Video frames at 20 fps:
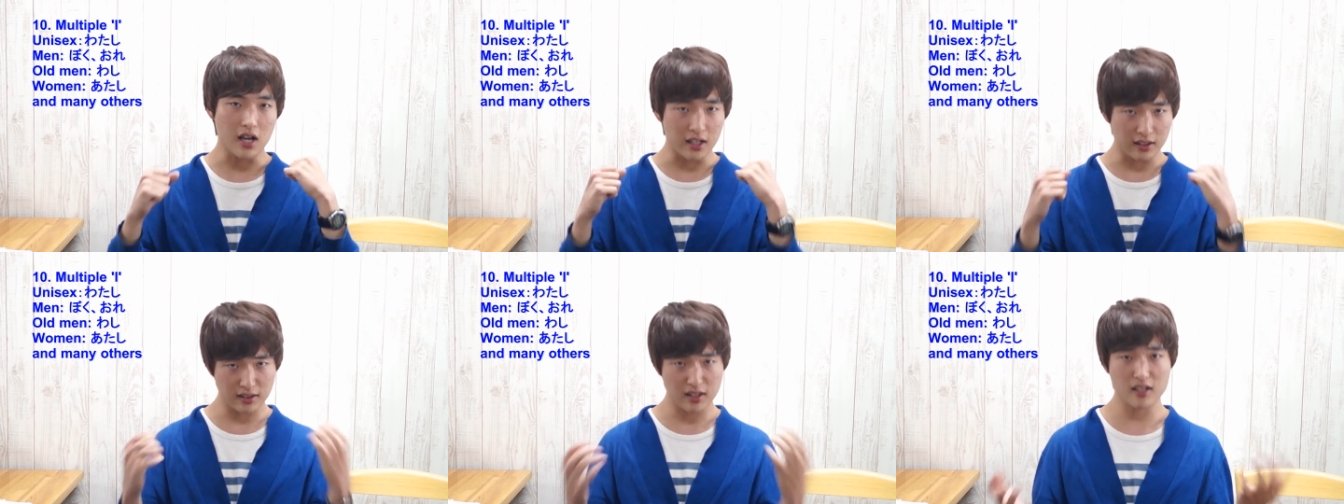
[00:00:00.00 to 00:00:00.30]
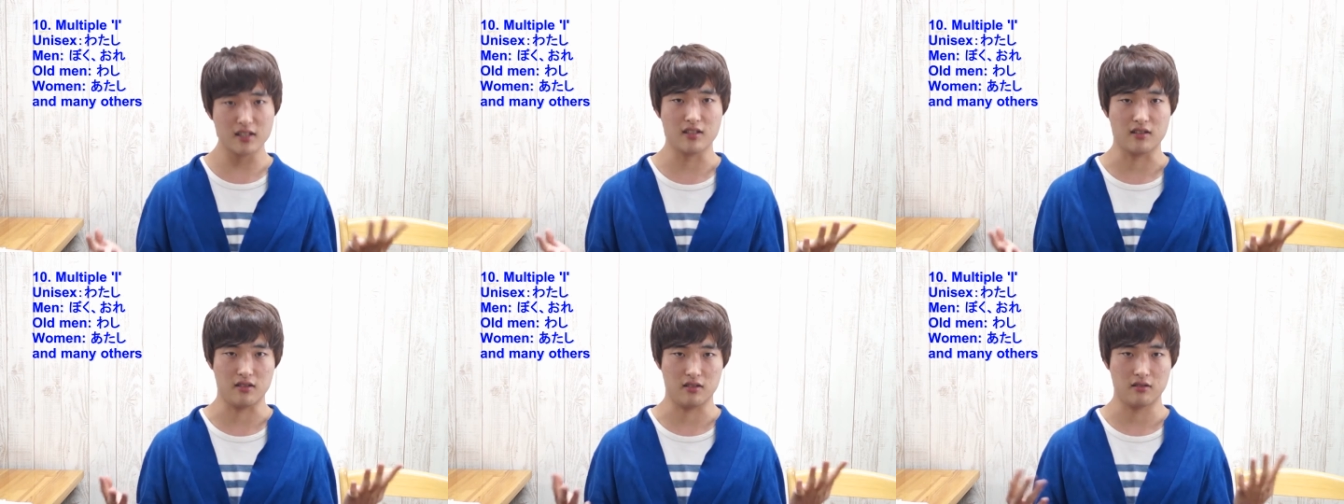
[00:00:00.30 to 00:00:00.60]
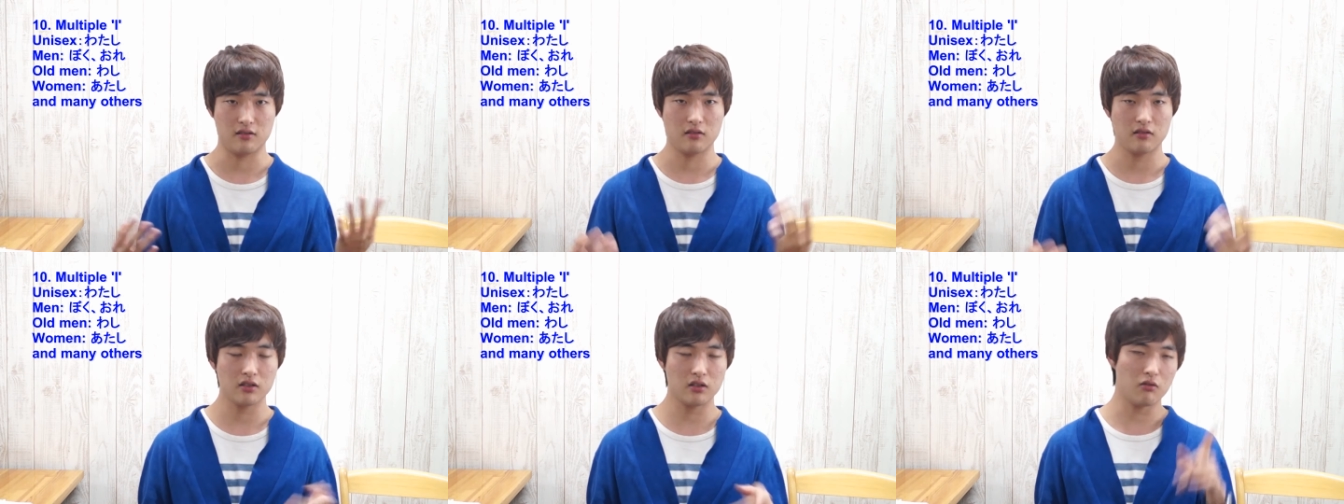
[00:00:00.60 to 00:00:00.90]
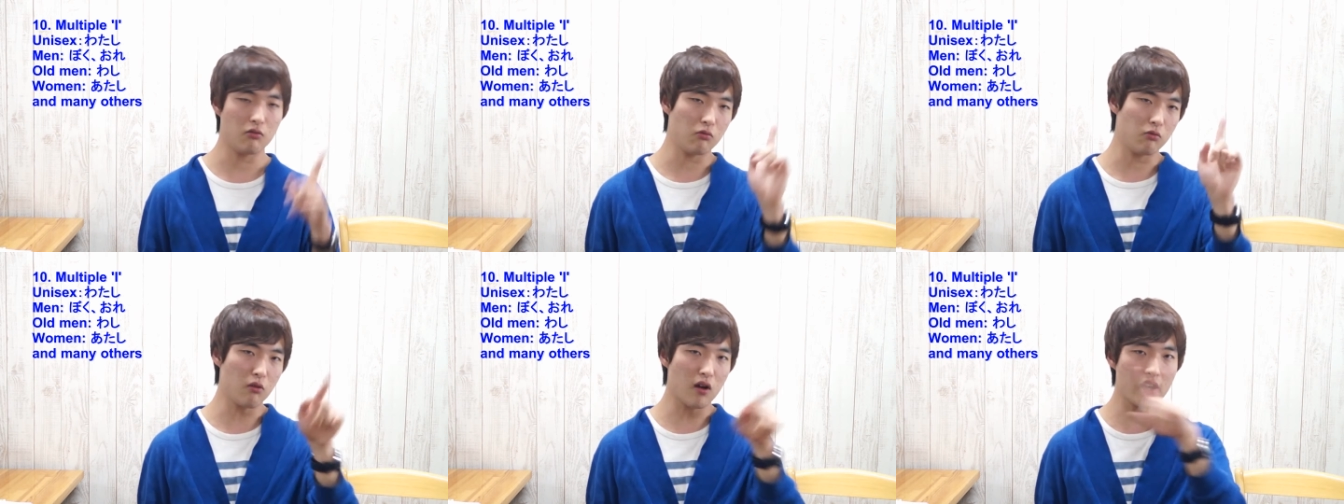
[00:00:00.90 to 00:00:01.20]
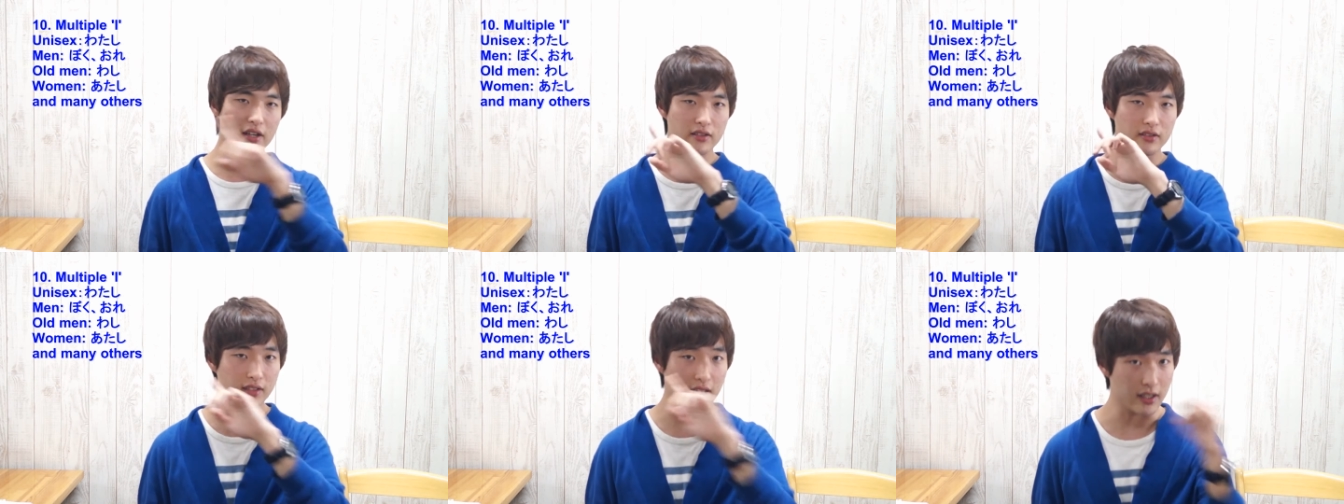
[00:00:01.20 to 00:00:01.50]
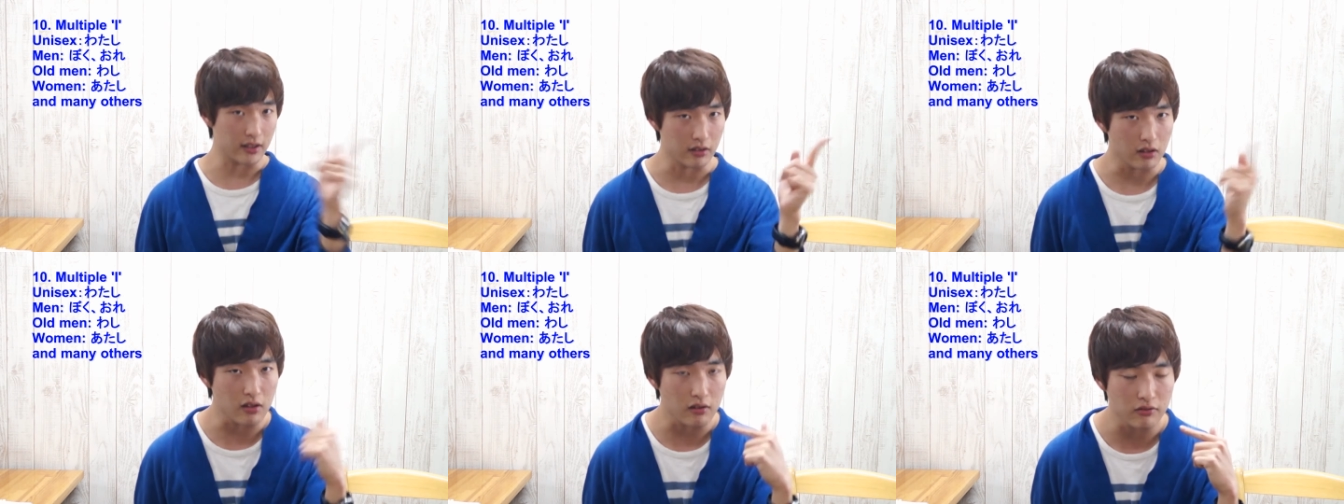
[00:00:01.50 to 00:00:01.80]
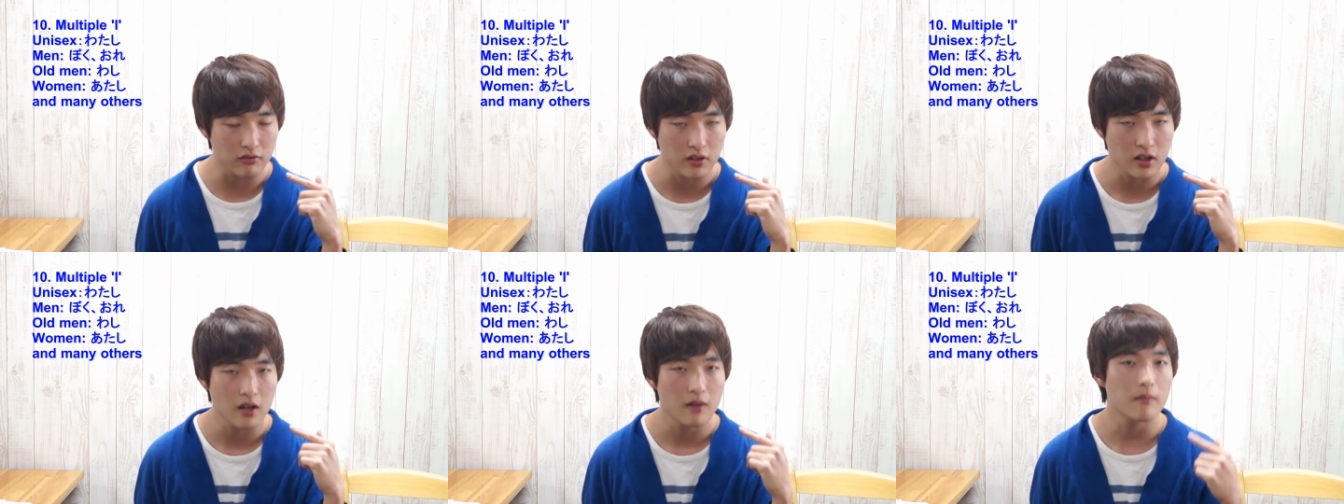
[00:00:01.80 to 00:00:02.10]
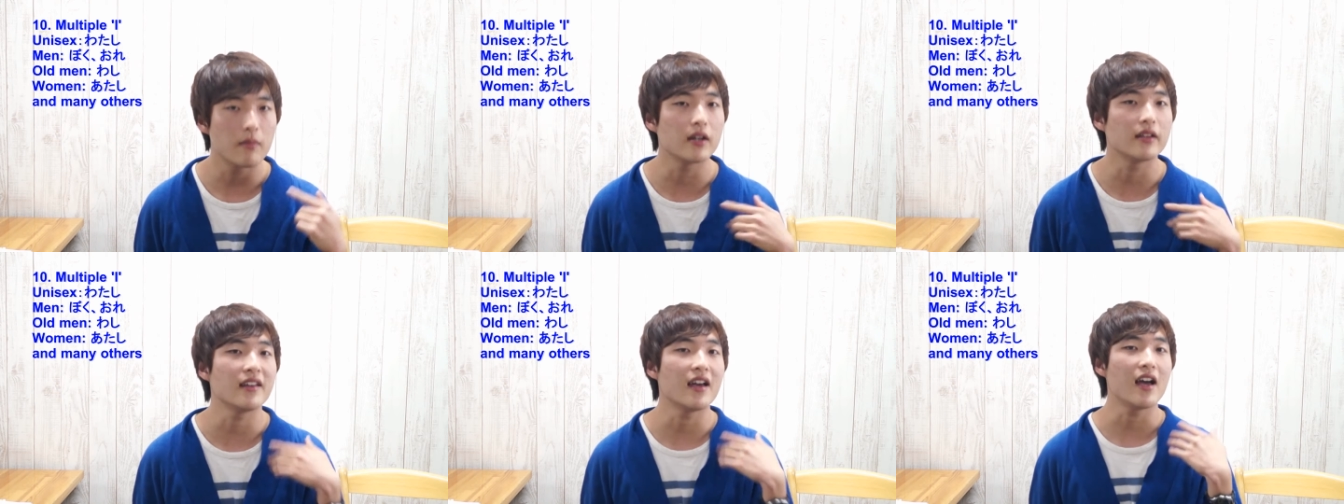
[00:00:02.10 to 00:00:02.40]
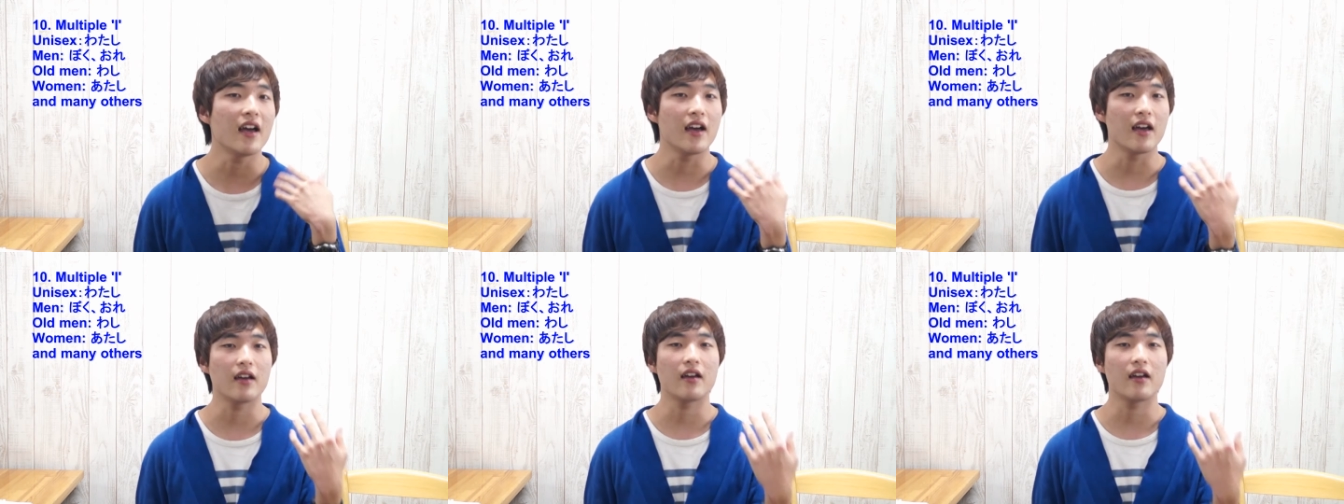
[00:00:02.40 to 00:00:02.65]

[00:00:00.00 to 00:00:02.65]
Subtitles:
atashi. So wa is taken off, but